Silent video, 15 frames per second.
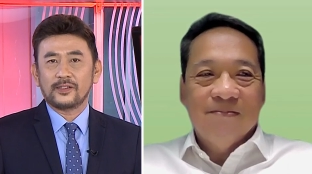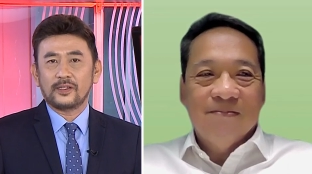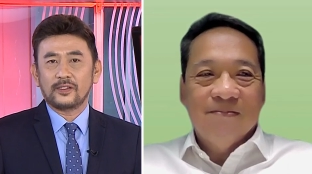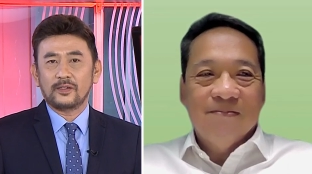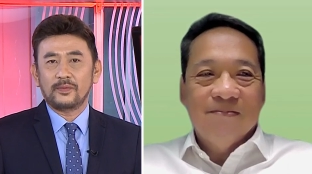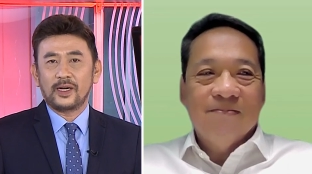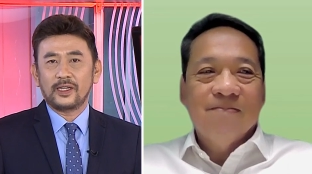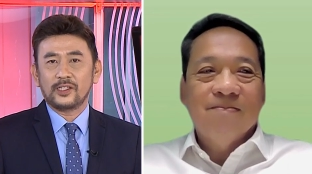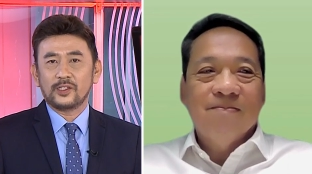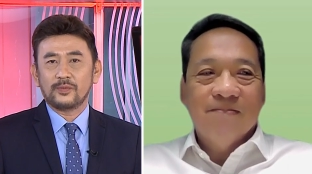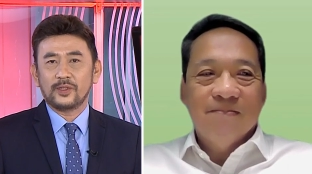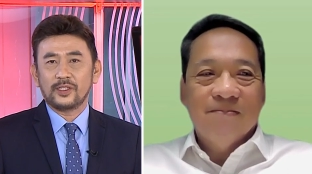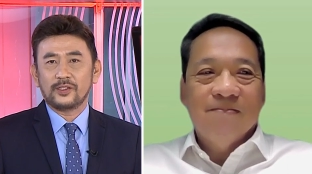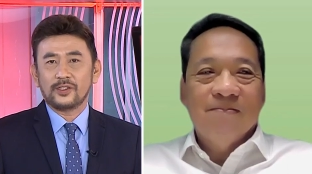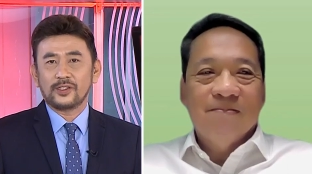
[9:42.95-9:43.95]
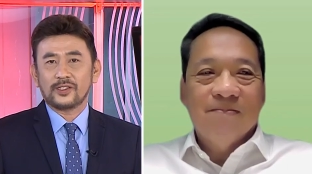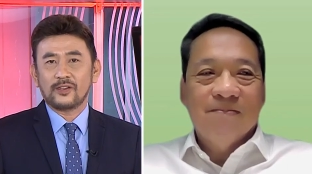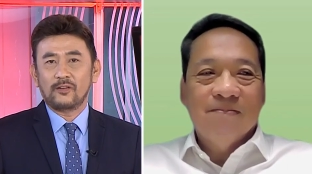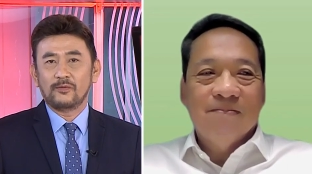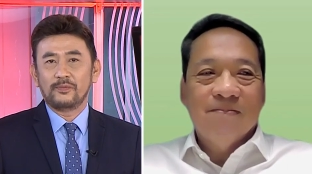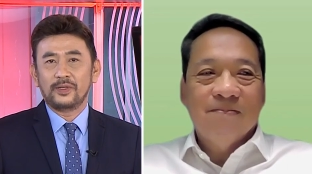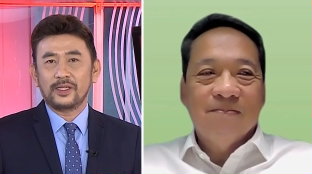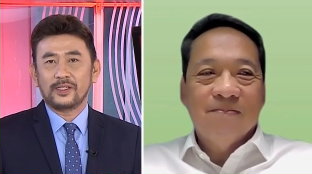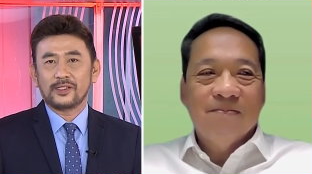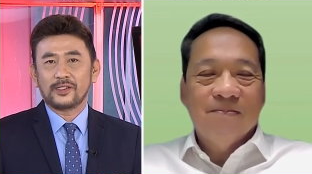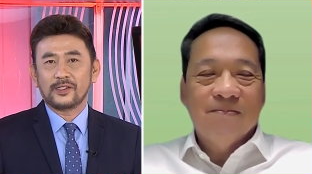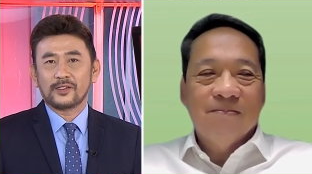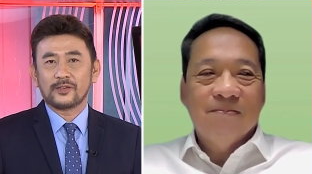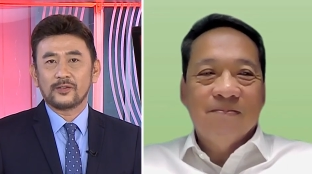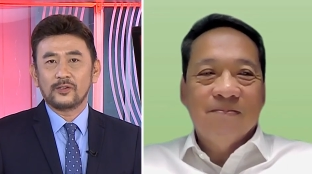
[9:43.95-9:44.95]
Speaker 1: under management, just how big is
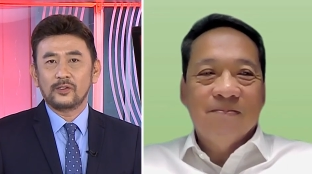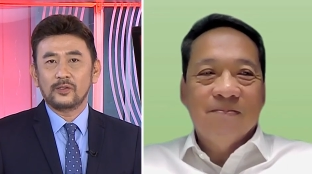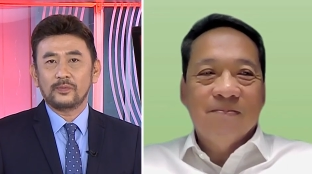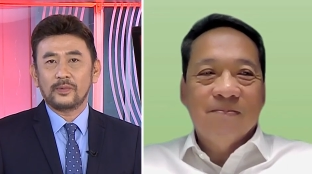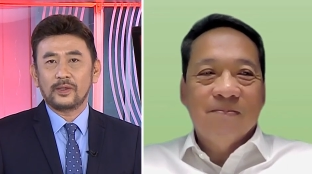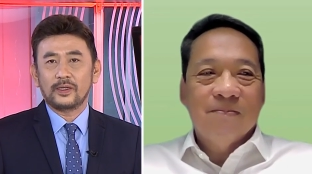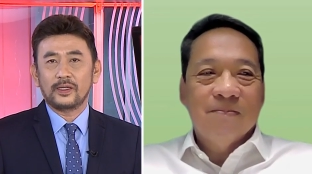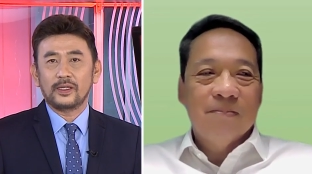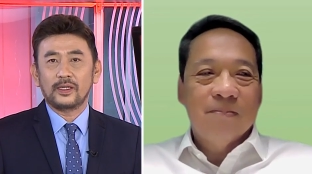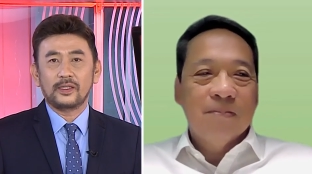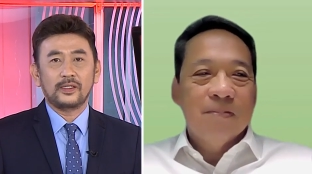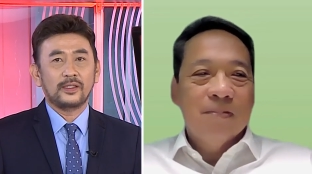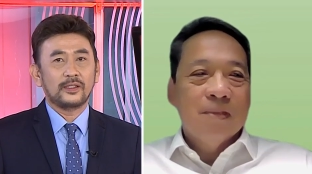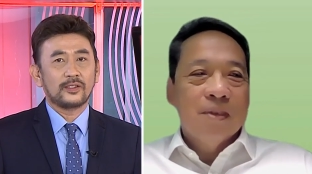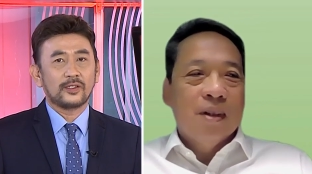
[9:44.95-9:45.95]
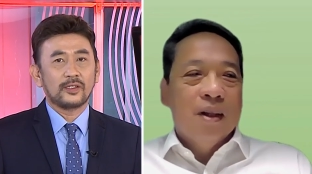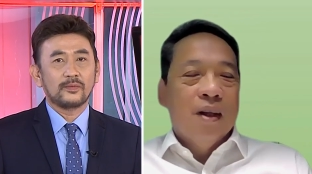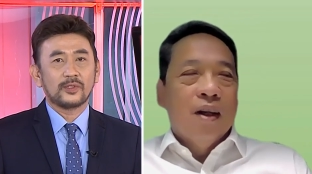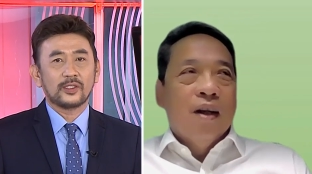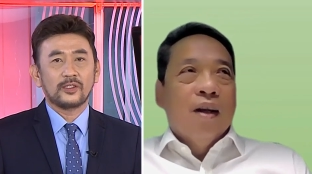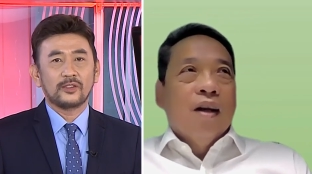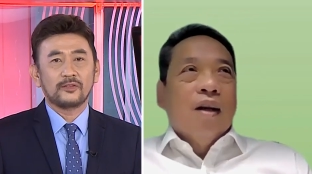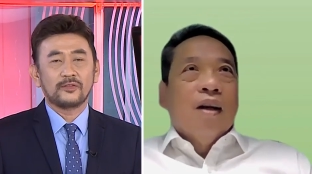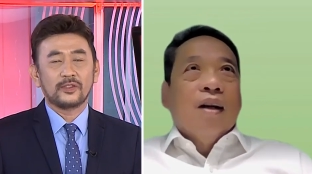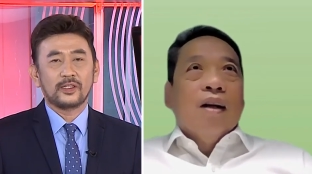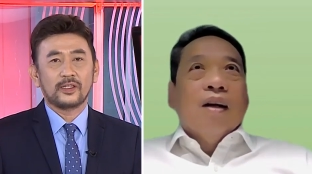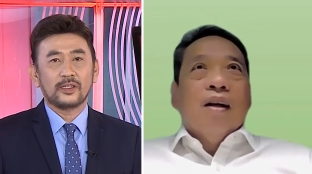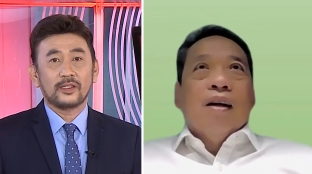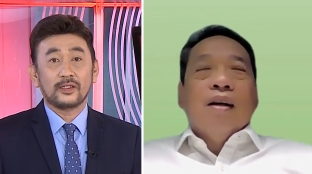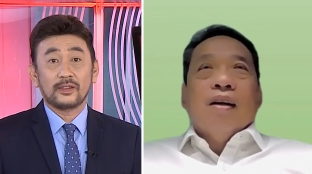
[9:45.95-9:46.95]
this group in terms of
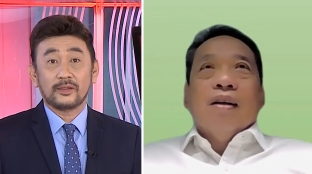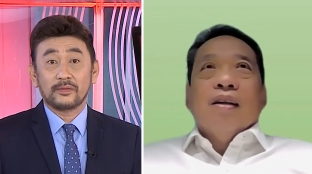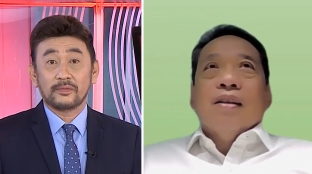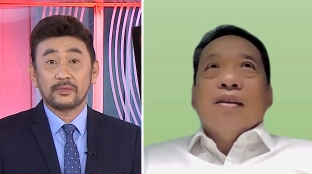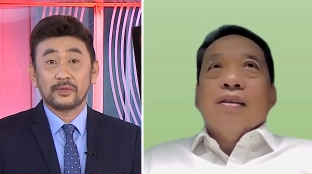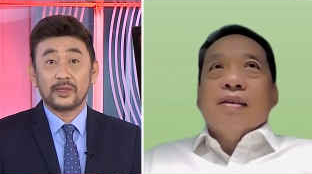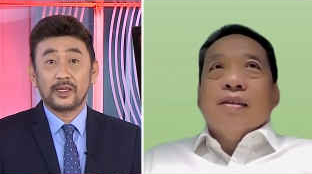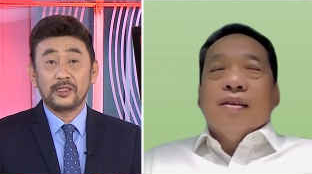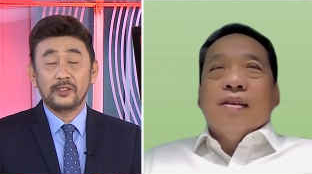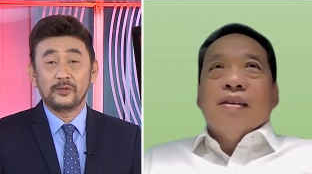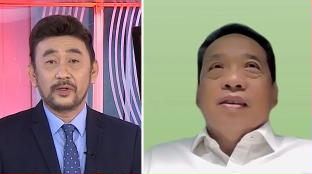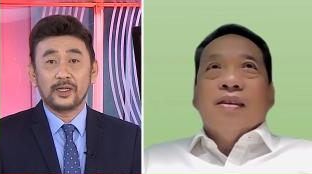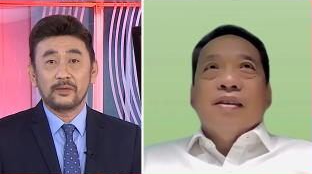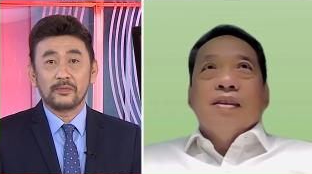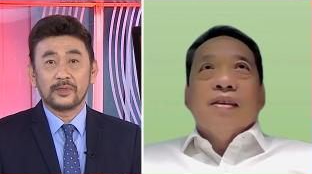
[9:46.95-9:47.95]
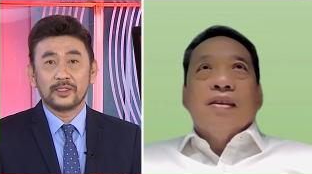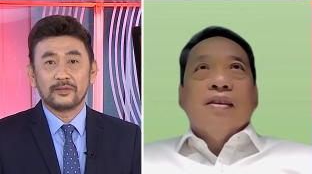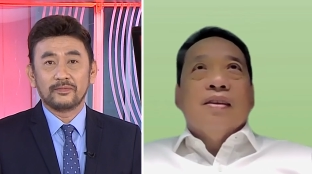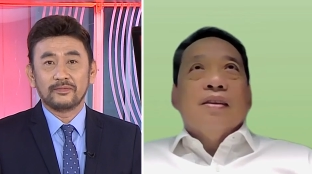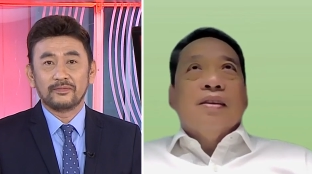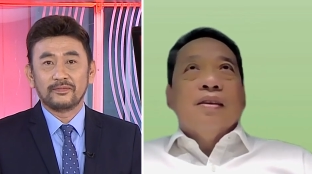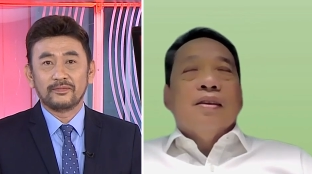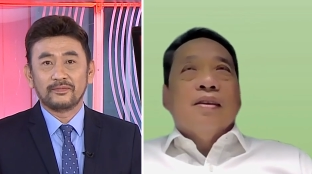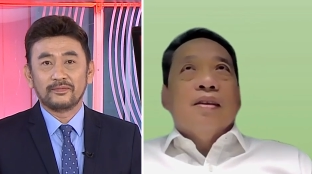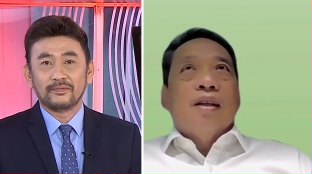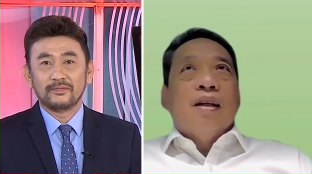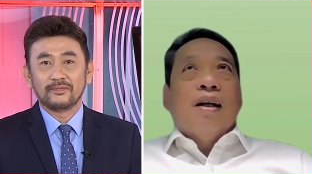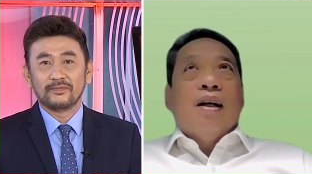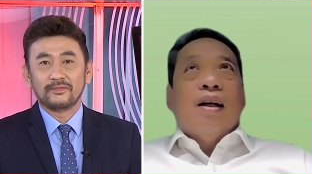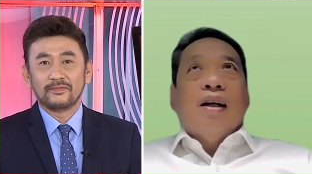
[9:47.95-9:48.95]
uh, AUM?
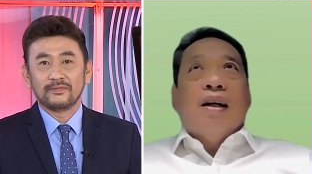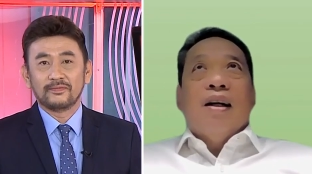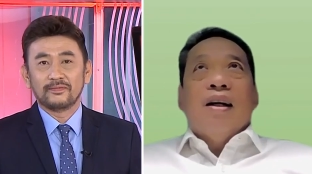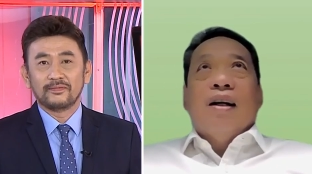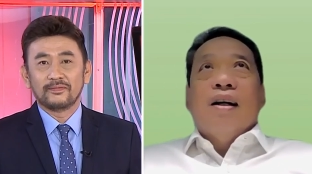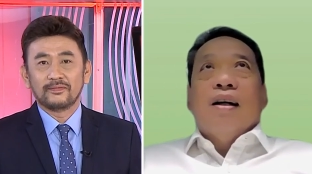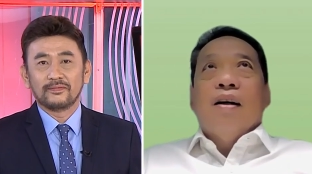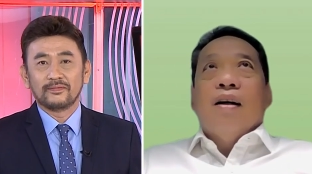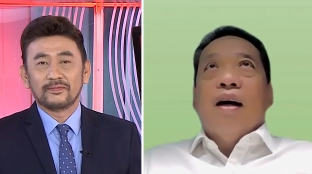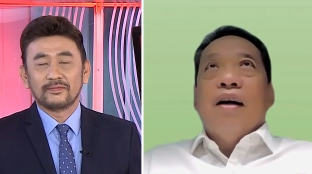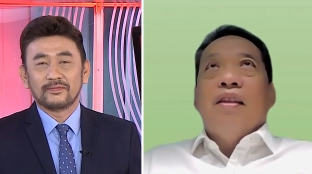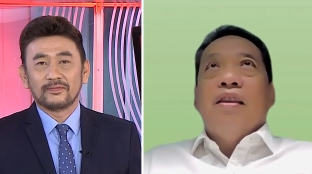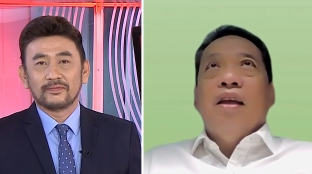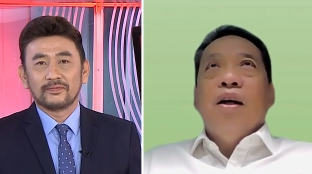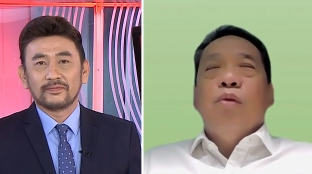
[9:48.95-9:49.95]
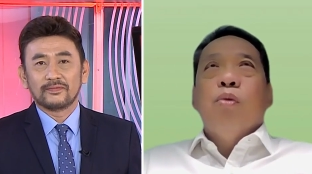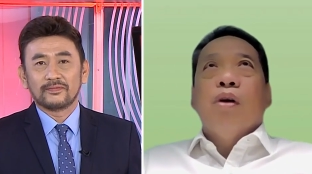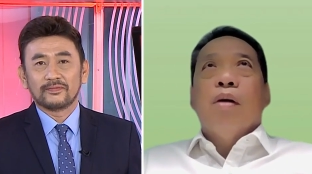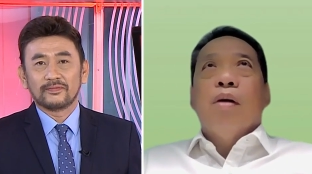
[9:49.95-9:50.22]
Speaker 2: Uh, I think we're